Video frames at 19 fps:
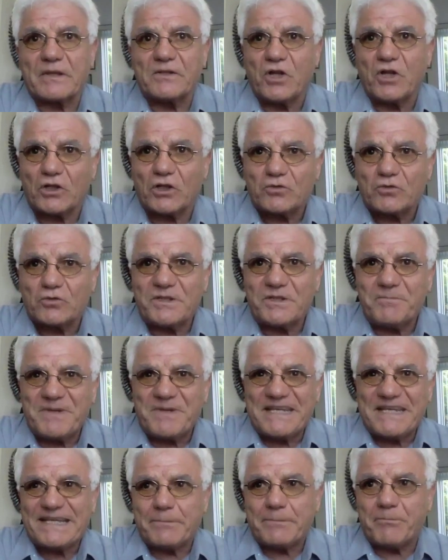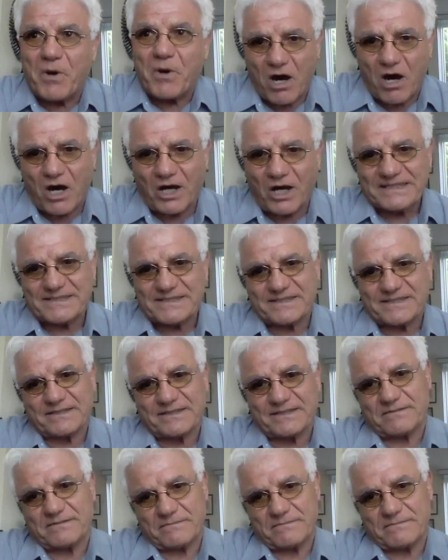not only being a Baha'i is a
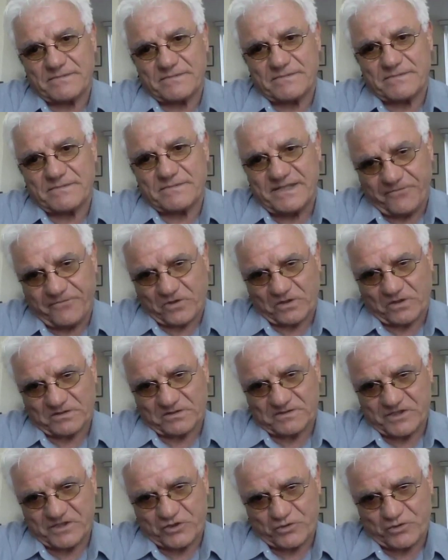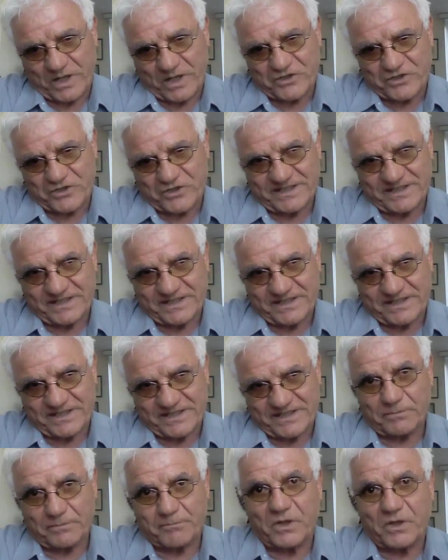difficult situation in
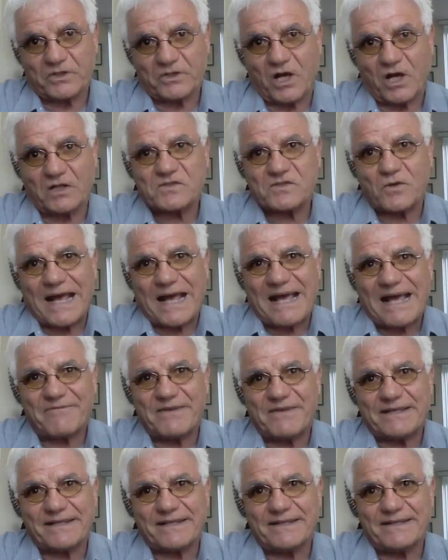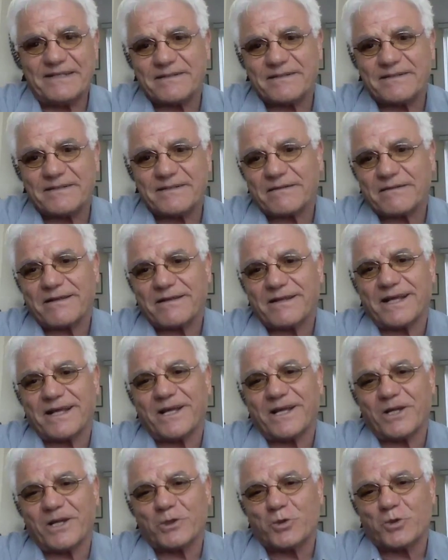Iran, but also having a little
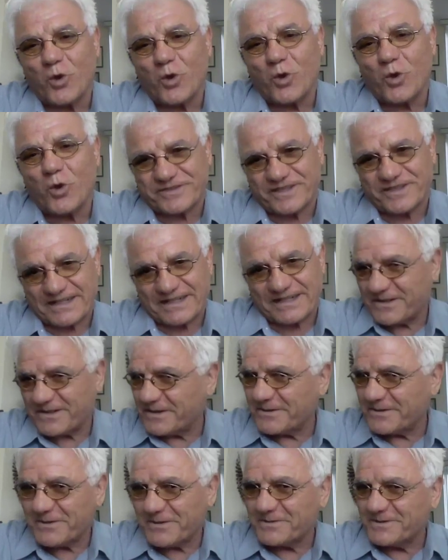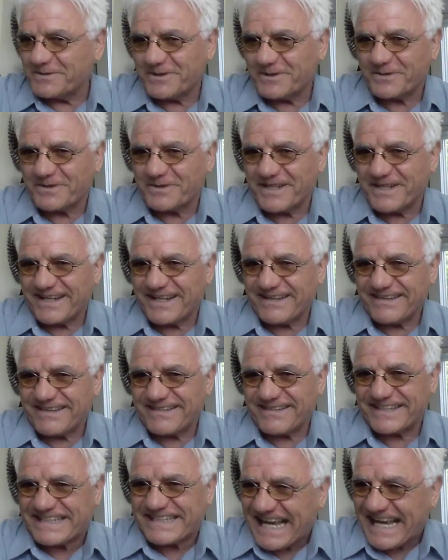daughter.
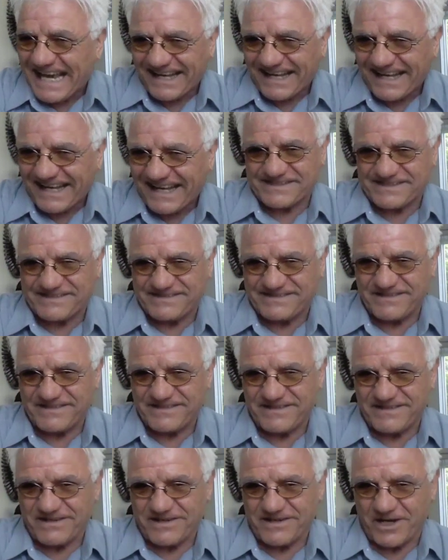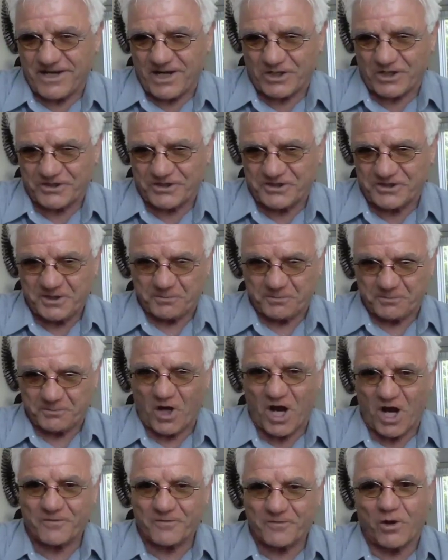The girls are
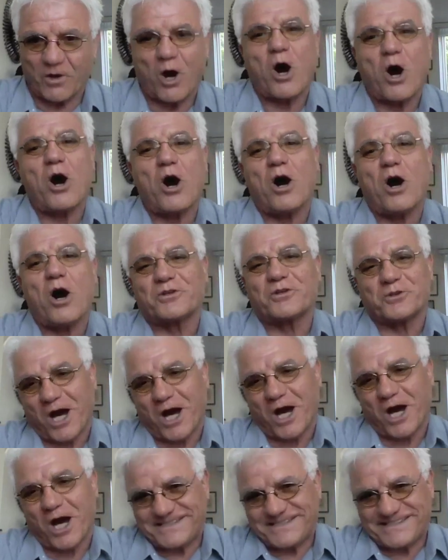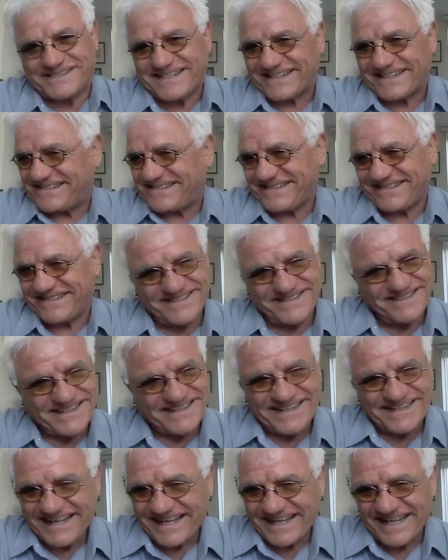deprived of all the rights that
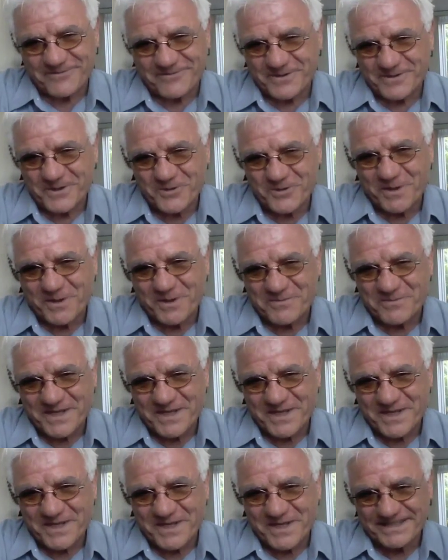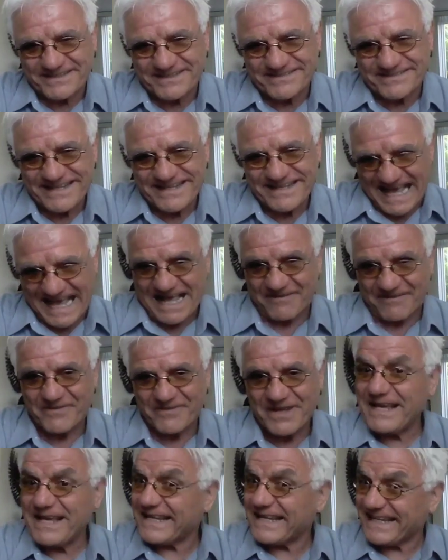every human being might have.
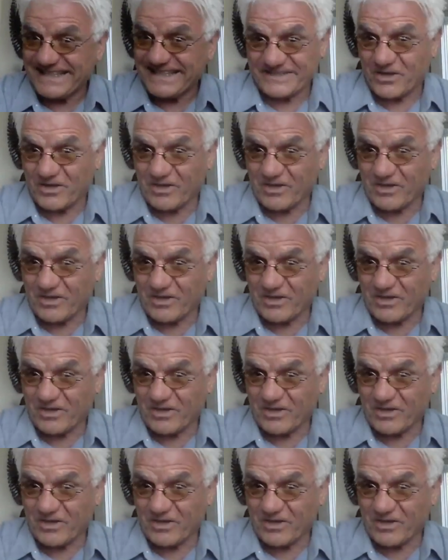In